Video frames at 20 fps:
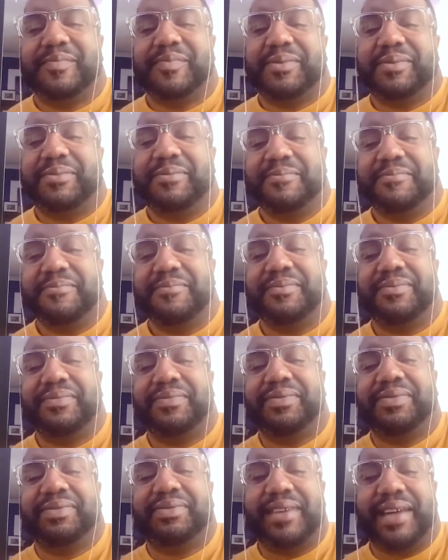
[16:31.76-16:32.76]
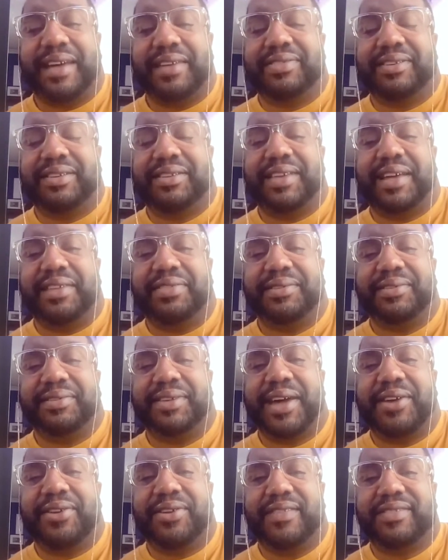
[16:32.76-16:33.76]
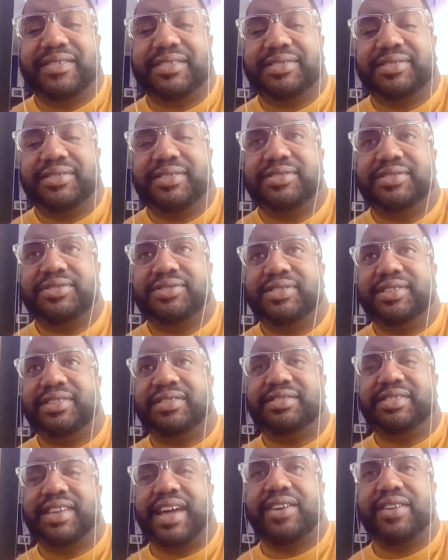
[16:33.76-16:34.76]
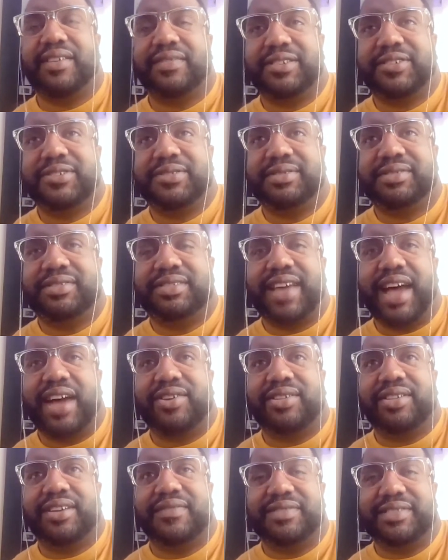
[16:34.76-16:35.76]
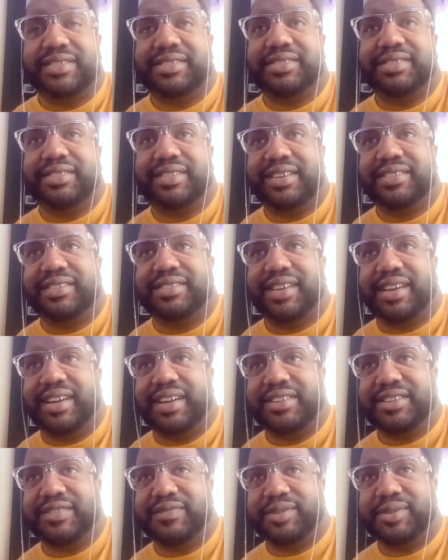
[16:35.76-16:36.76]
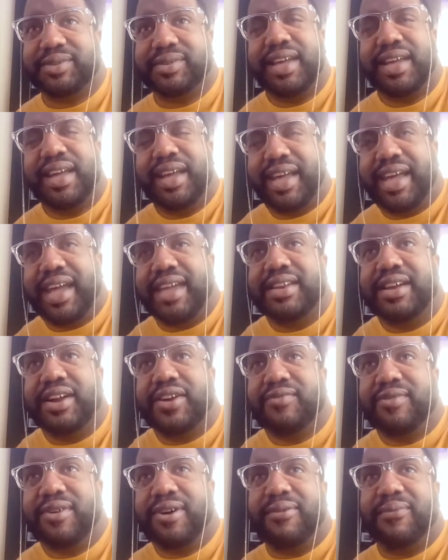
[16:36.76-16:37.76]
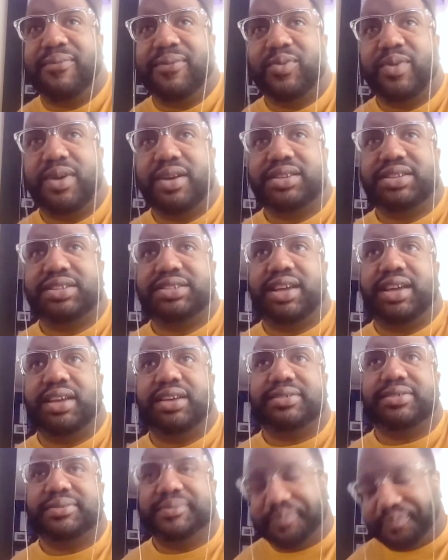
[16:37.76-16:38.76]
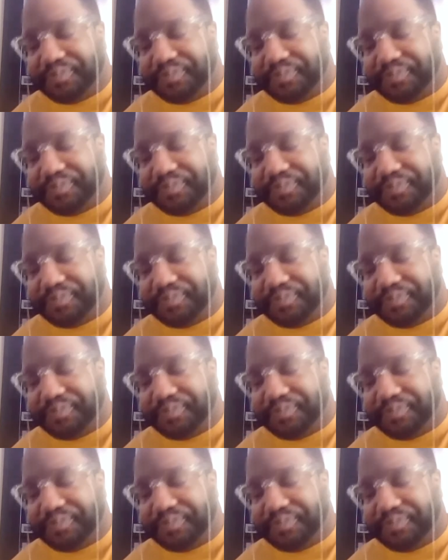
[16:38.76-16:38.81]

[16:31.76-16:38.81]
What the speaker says: Oh, I knew you was gonna fall out about that. The title of his interview. Ain't nothing wrong with wanting to stink.